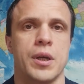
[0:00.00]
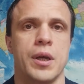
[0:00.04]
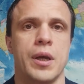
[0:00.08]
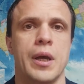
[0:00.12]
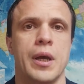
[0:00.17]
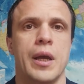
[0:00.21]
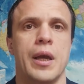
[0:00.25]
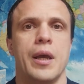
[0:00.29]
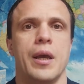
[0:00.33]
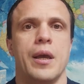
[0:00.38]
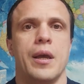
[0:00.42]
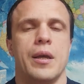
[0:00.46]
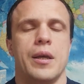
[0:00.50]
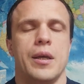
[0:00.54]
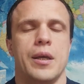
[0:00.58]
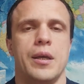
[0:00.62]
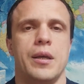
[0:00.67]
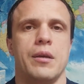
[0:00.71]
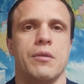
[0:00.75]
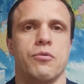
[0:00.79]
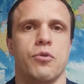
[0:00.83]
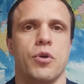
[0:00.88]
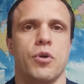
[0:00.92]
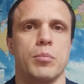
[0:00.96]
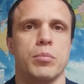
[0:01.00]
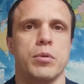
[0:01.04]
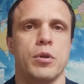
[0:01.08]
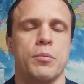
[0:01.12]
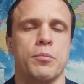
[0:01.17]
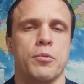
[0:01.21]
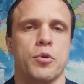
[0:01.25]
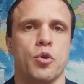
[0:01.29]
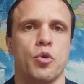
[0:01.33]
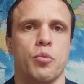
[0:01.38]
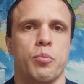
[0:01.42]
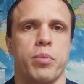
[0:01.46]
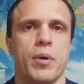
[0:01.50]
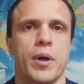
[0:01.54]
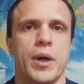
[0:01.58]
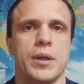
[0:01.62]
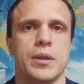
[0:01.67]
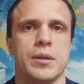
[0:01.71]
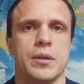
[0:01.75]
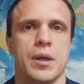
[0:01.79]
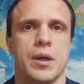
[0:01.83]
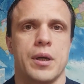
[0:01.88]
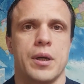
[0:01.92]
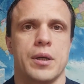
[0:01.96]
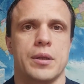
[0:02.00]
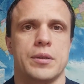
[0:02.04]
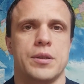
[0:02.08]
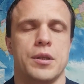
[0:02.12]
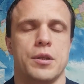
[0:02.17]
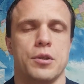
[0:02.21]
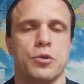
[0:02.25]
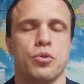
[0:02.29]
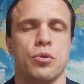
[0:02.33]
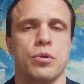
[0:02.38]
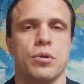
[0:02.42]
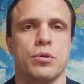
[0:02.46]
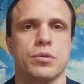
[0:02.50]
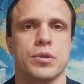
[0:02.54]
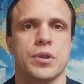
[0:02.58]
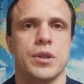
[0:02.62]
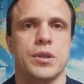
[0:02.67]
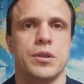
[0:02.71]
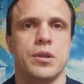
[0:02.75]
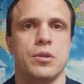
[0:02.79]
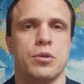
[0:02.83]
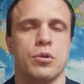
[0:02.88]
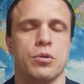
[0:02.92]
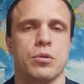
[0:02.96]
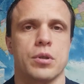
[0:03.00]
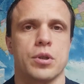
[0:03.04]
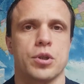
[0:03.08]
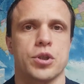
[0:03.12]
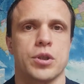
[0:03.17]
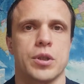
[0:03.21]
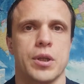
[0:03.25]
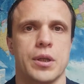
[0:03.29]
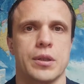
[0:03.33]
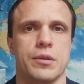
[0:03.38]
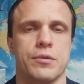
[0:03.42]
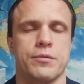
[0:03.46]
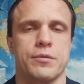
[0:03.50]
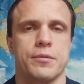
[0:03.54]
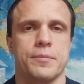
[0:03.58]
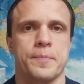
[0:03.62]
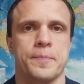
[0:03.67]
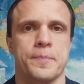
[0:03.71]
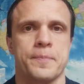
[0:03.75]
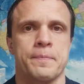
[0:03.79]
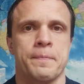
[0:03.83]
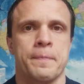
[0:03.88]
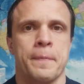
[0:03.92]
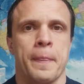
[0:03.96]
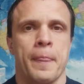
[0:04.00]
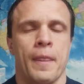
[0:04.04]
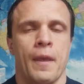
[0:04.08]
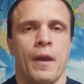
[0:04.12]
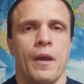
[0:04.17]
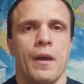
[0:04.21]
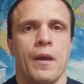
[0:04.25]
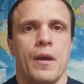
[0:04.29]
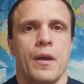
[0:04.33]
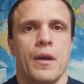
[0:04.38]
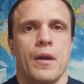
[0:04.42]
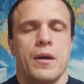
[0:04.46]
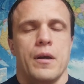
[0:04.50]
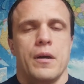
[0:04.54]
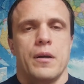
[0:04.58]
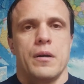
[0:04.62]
breaking apart and its fragments falling on the territory of the United States.